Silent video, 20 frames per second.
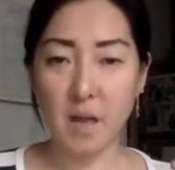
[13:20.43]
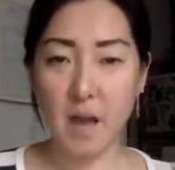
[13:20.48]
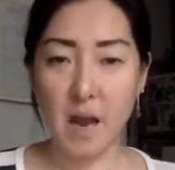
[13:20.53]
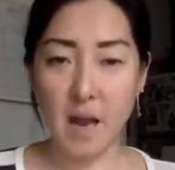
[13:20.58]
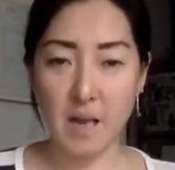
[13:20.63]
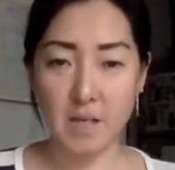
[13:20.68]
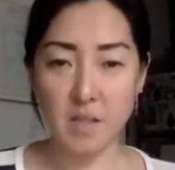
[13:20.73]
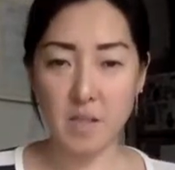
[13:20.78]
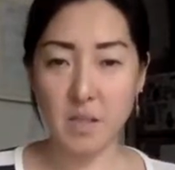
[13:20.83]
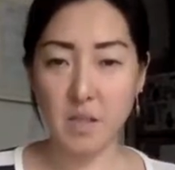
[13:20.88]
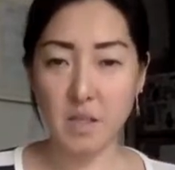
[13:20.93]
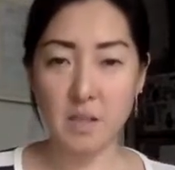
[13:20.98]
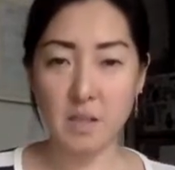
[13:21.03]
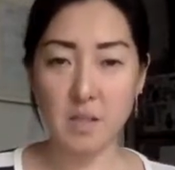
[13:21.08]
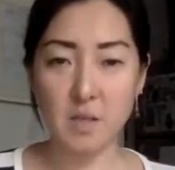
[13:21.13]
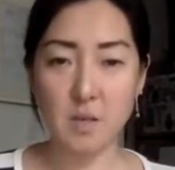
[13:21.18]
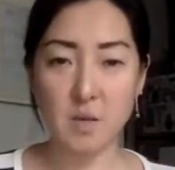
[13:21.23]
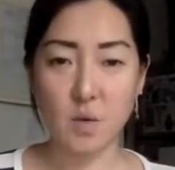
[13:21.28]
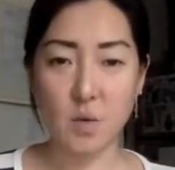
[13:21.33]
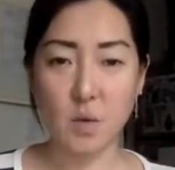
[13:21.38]

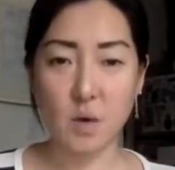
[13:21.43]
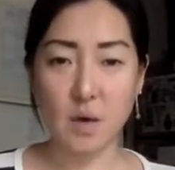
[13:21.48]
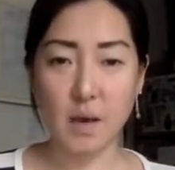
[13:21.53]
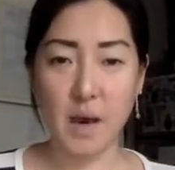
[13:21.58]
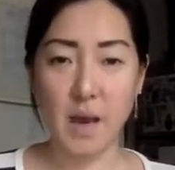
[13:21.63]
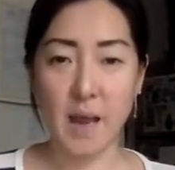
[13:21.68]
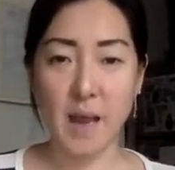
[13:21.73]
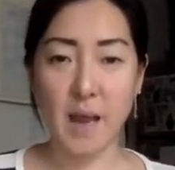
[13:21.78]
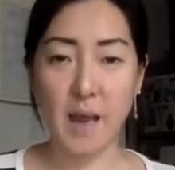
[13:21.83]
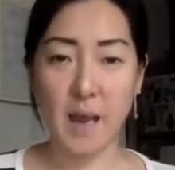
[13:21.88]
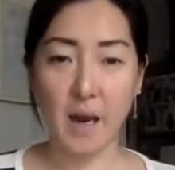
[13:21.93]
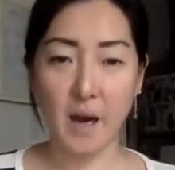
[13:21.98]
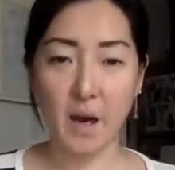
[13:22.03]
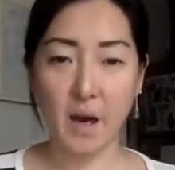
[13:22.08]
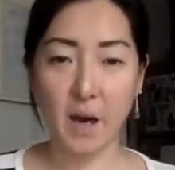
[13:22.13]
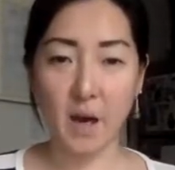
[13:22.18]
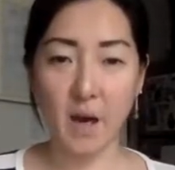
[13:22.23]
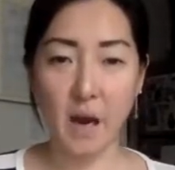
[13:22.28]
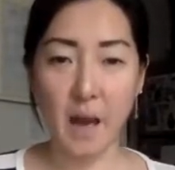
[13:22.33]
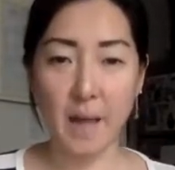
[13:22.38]
ashes or hair,